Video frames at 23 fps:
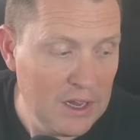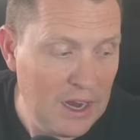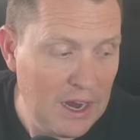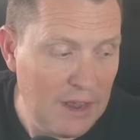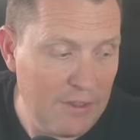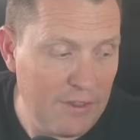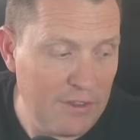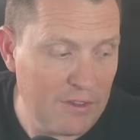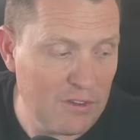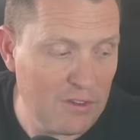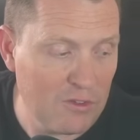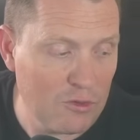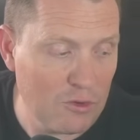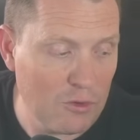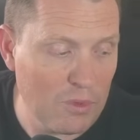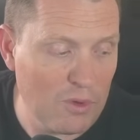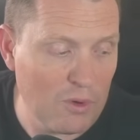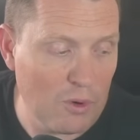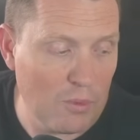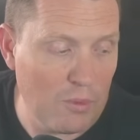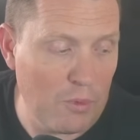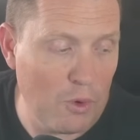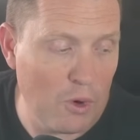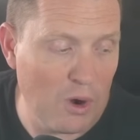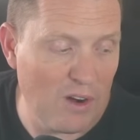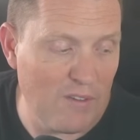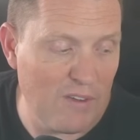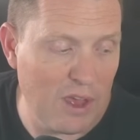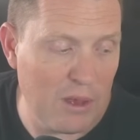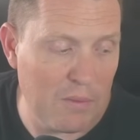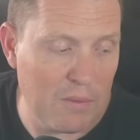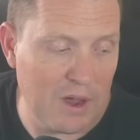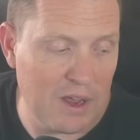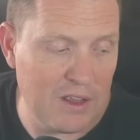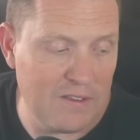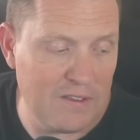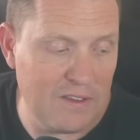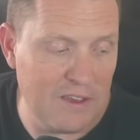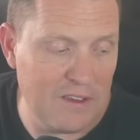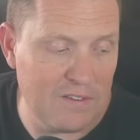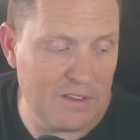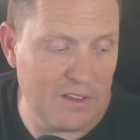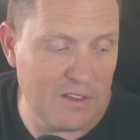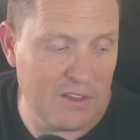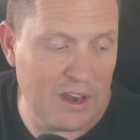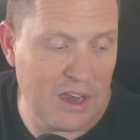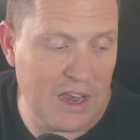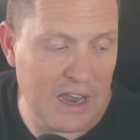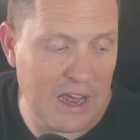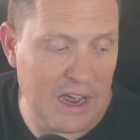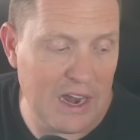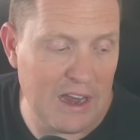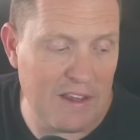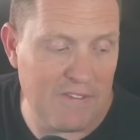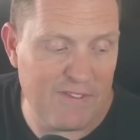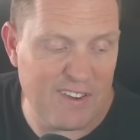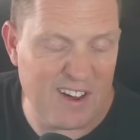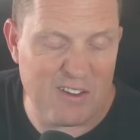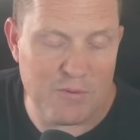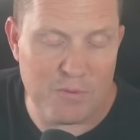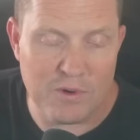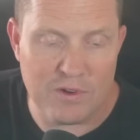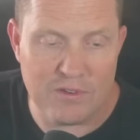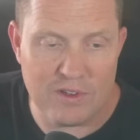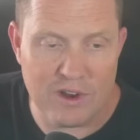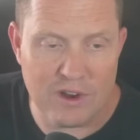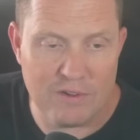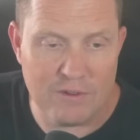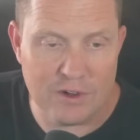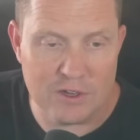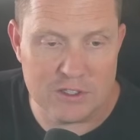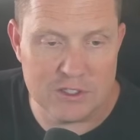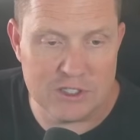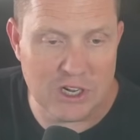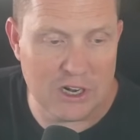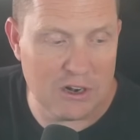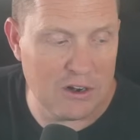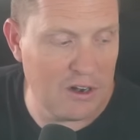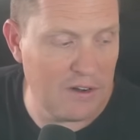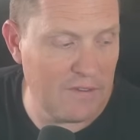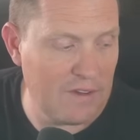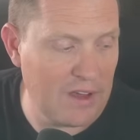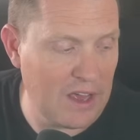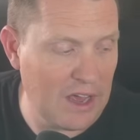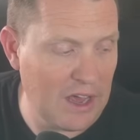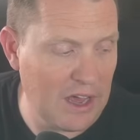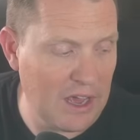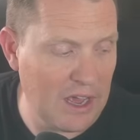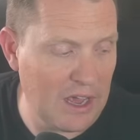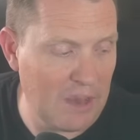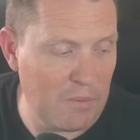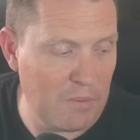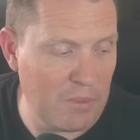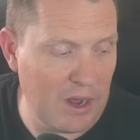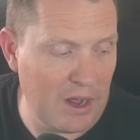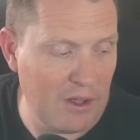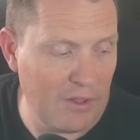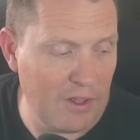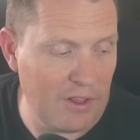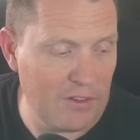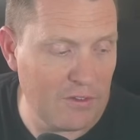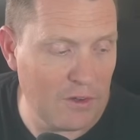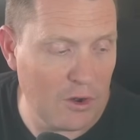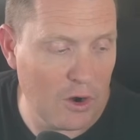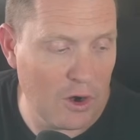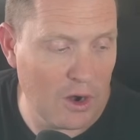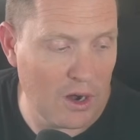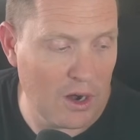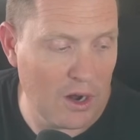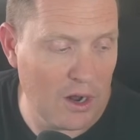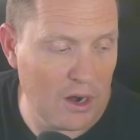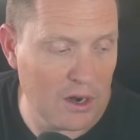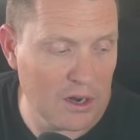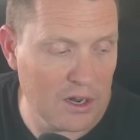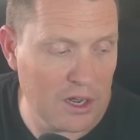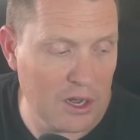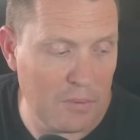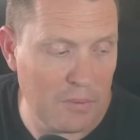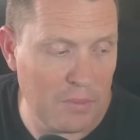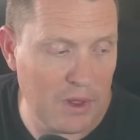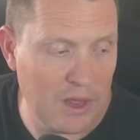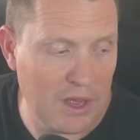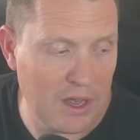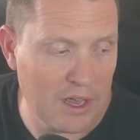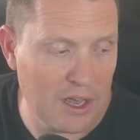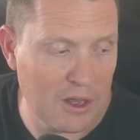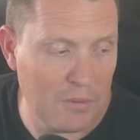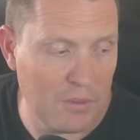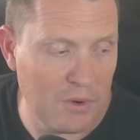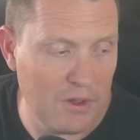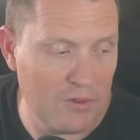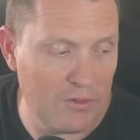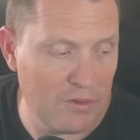And this is from the report of M I T saying that ninety-five percent of all generative A I pilots are on comp companies